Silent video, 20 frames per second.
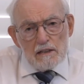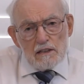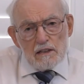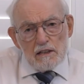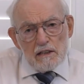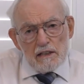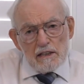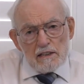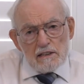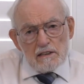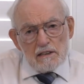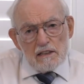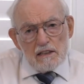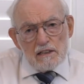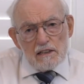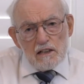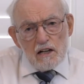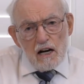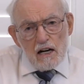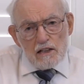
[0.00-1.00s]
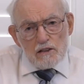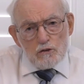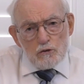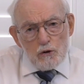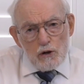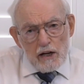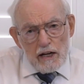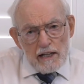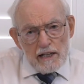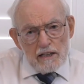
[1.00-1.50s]
That God
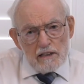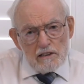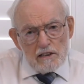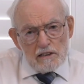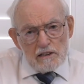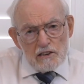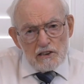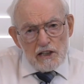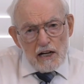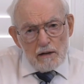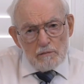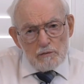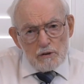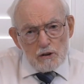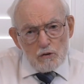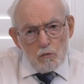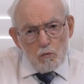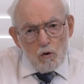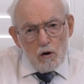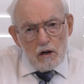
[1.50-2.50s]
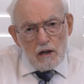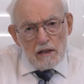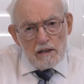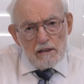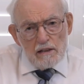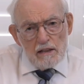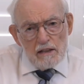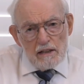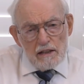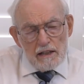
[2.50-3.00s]
created in chapter 1,
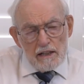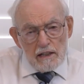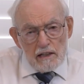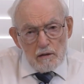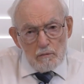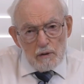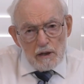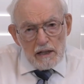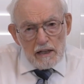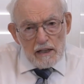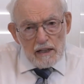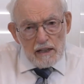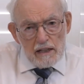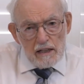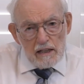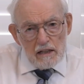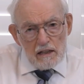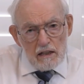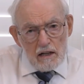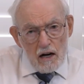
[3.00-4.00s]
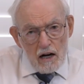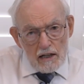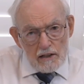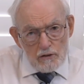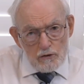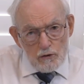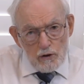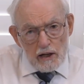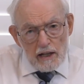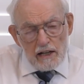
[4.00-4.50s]
in the beginning, God
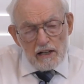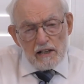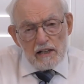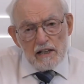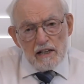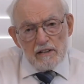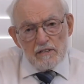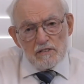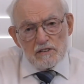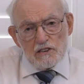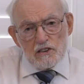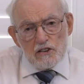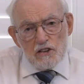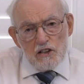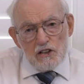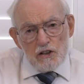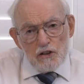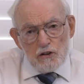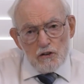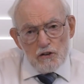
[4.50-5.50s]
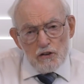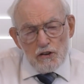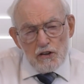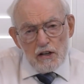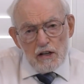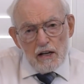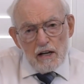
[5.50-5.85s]
created the heavens and the earth,